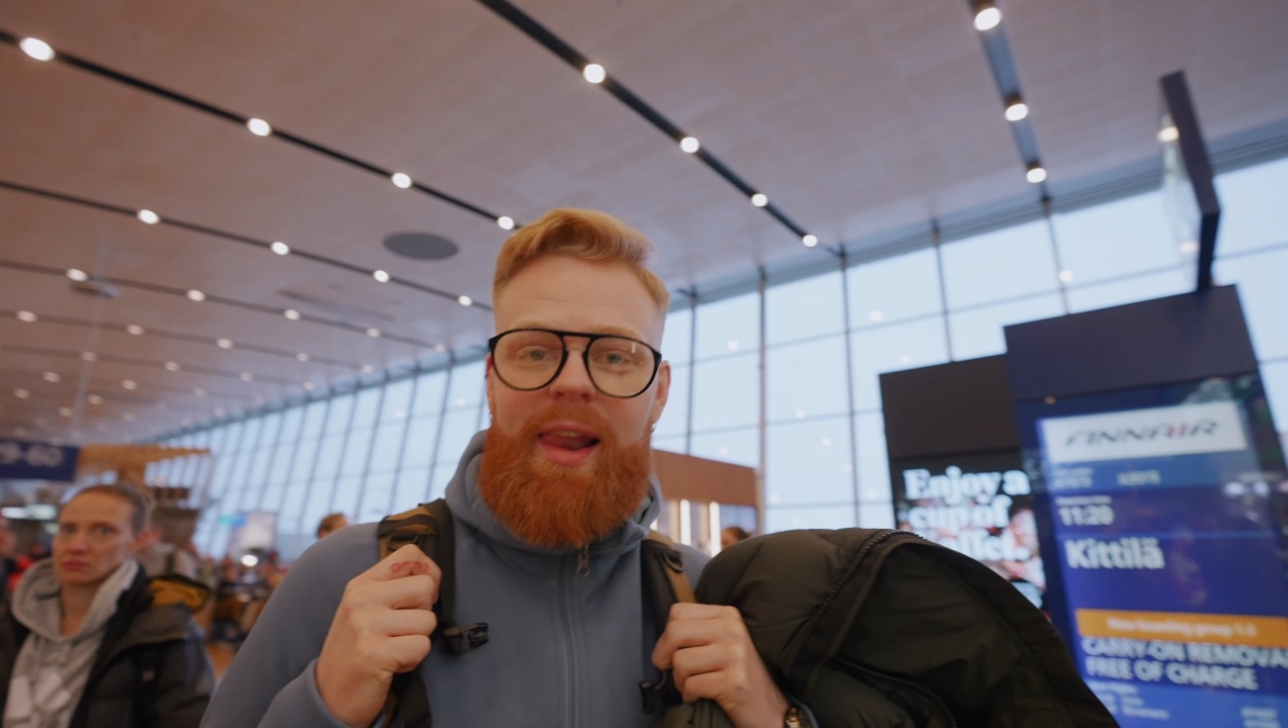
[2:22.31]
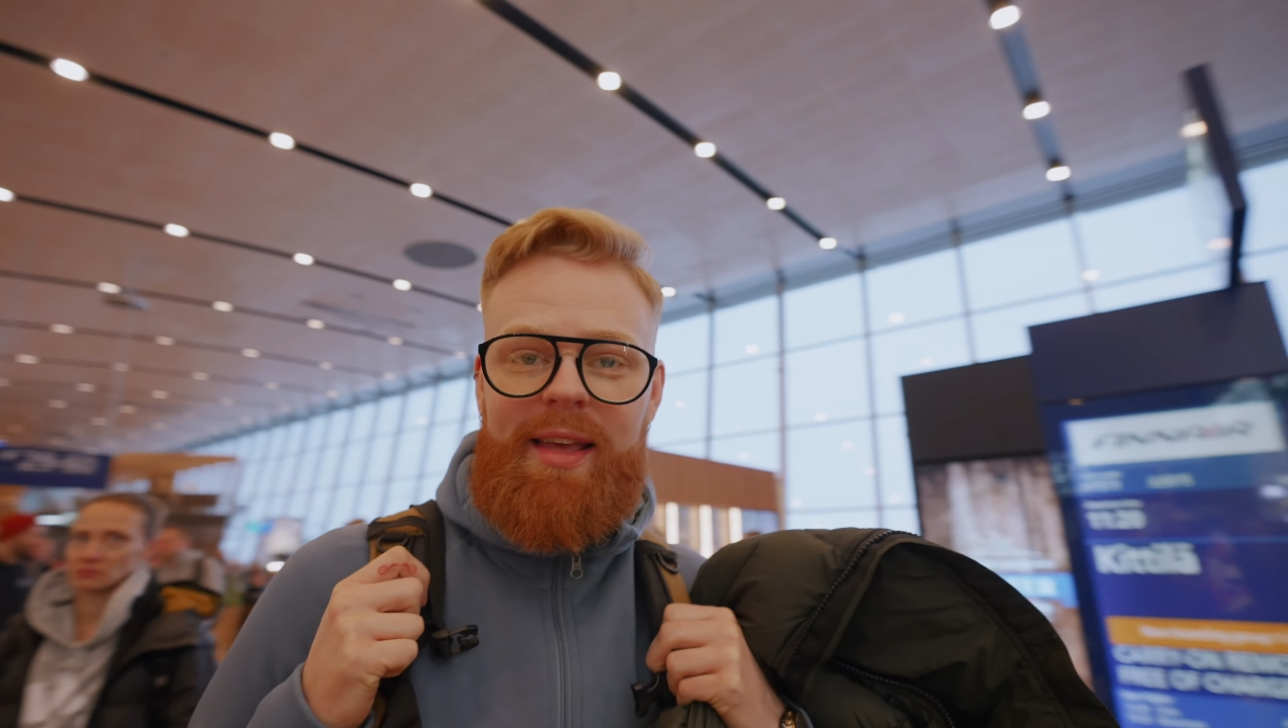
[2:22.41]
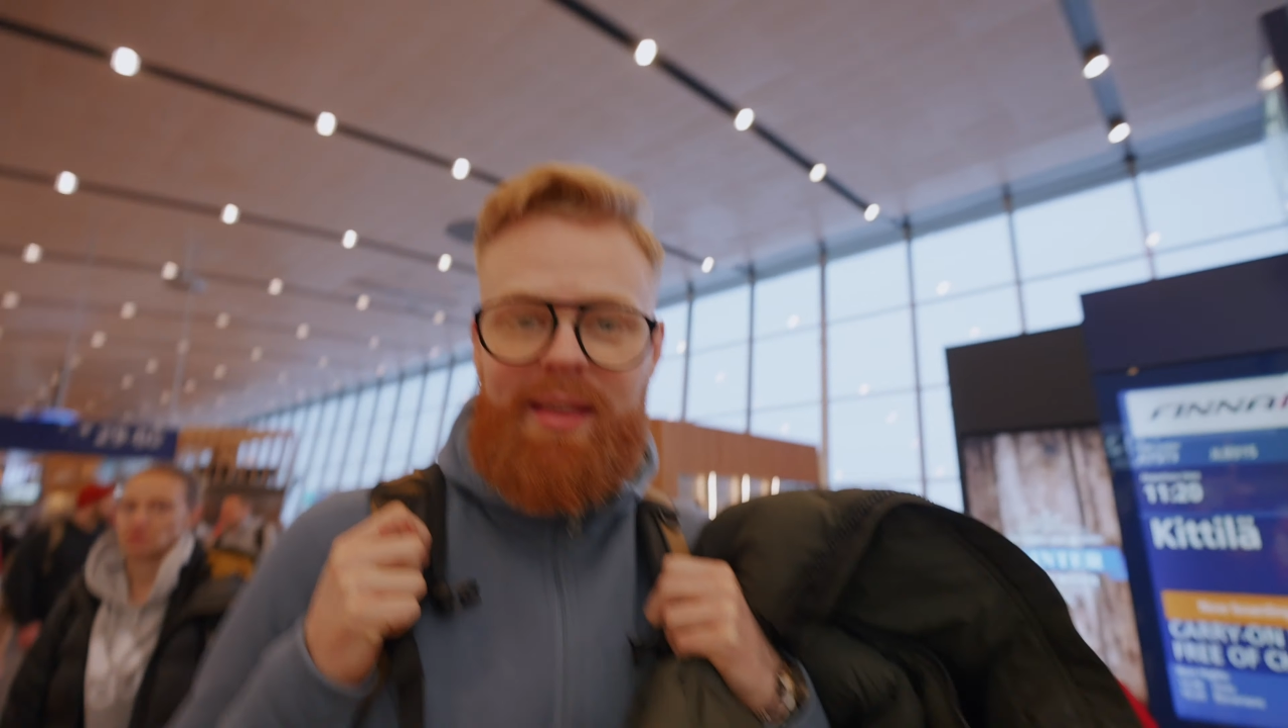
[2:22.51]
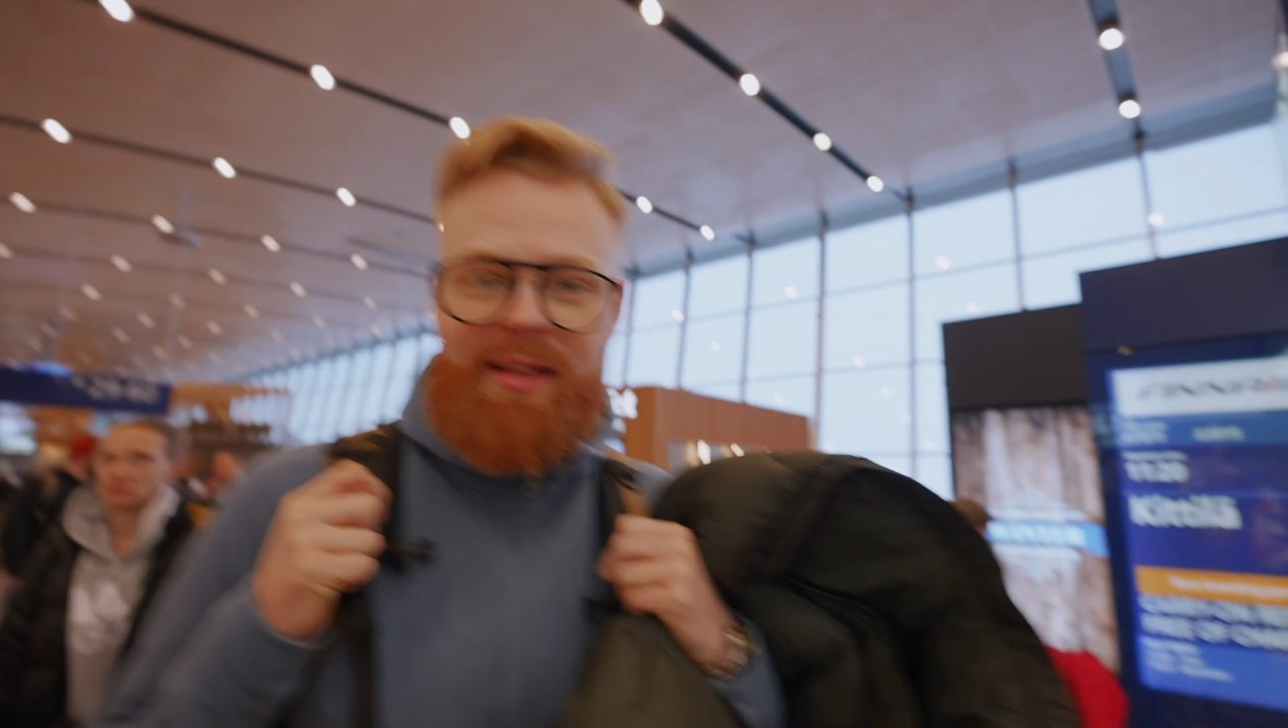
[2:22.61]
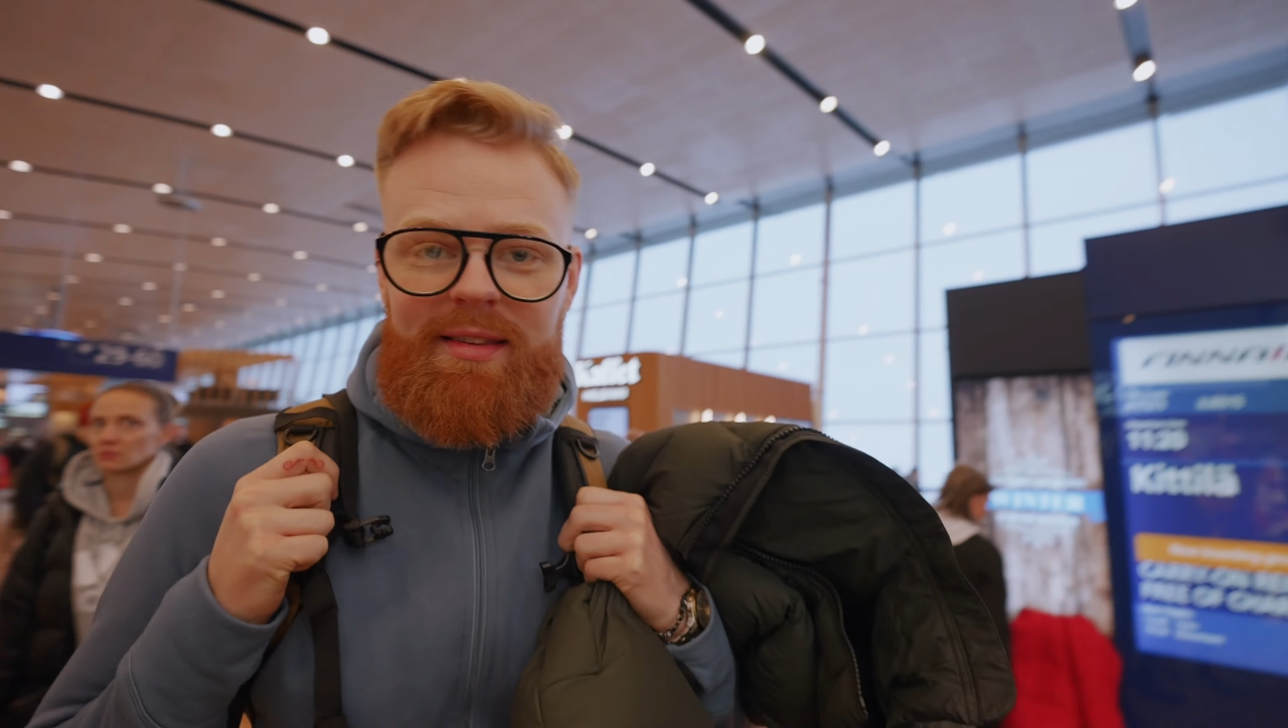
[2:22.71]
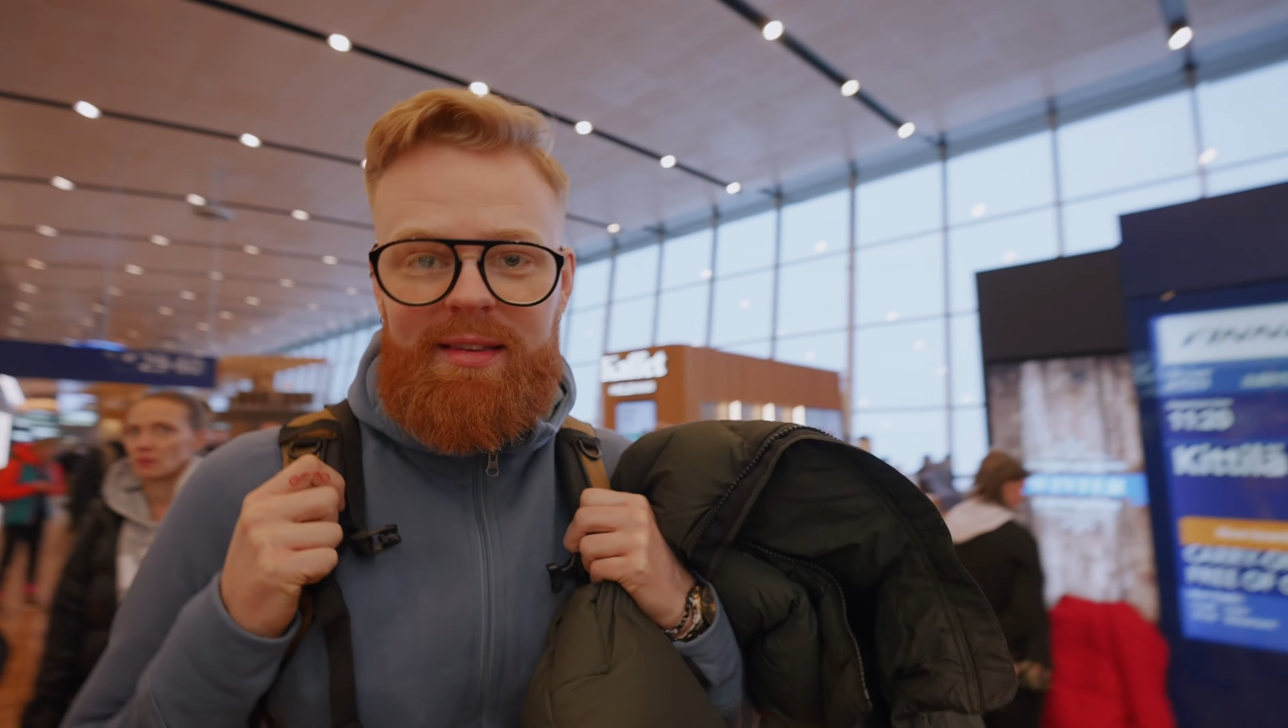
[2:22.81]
like it.